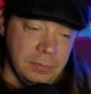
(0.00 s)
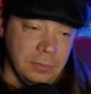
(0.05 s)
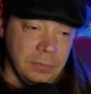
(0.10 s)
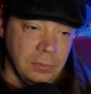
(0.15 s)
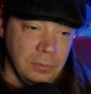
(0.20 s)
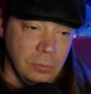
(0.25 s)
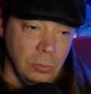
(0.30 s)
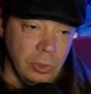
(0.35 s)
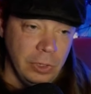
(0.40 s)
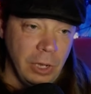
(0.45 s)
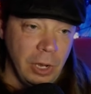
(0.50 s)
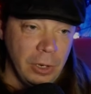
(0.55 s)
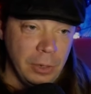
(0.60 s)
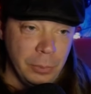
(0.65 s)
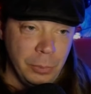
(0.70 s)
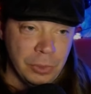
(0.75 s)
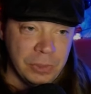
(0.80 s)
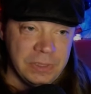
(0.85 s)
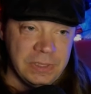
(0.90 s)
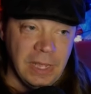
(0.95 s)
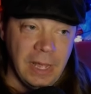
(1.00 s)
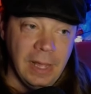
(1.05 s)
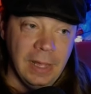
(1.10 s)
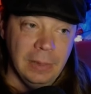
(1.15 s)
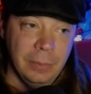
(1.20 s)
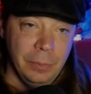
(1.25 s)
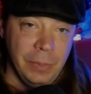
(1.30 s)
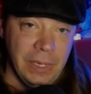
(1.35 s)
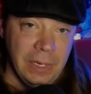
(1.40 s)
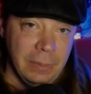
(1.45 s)

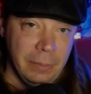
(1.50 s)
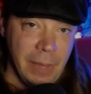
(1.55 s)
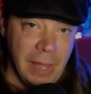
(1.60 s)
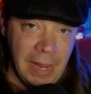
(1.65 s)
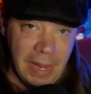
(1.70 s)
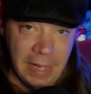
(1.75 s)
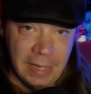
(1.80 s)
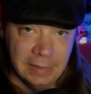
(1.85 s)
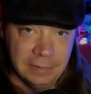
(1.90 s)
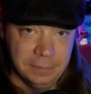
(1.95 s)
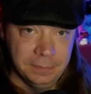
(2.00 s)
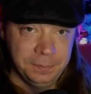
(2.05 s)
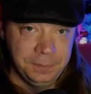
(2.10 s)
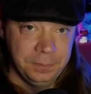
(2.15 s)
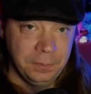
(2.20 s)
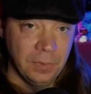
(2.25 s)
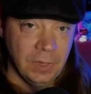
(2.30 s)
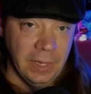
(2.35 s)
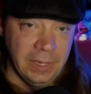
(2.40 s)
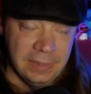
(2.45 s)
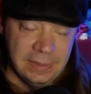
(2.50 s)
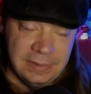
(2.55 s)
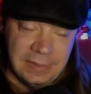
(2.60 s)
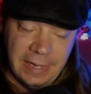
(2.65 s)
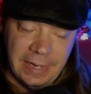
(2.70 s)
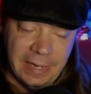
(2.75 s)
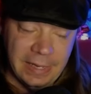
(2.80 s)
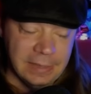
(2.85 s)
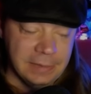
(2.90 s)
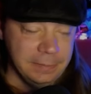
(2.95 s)
100% being a man and
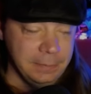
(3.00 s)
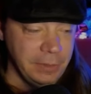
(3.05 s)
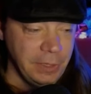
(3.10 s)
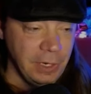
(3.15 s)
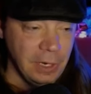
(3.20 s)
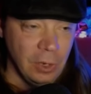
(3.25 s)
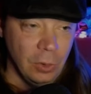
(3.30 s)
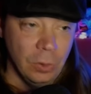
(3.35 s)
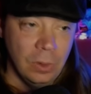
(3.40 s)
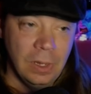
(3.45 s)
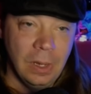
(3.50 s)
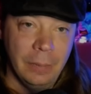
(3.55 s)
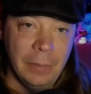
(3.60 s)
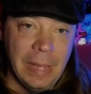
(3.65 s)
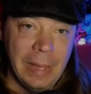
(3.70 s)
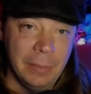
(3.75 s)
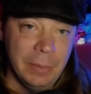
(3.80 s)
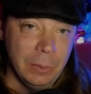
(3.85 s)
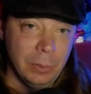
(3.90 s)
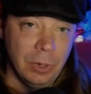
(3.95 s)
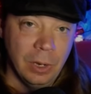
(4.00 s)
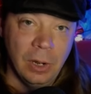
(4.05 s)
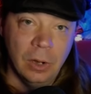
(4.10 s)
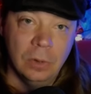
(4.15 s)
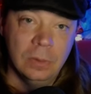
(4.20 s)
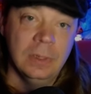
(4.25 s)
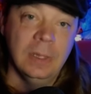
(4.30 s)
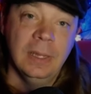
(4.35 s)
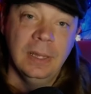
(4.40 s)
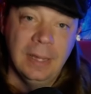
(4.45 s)
saying, you know, come at me,
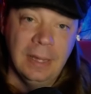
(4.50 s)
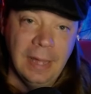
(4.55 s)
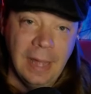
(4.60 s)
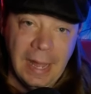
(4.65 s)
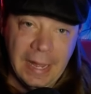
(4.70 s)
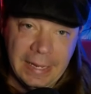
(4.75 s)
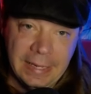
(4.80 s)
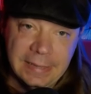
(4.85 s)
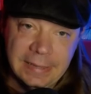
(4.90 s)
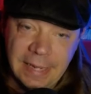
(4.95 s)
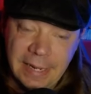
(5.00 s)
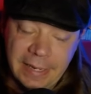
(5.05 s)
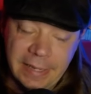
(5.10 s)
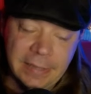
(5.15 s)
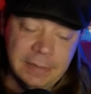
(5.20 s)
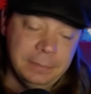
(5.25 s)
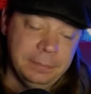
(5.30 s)
bro. I can take it.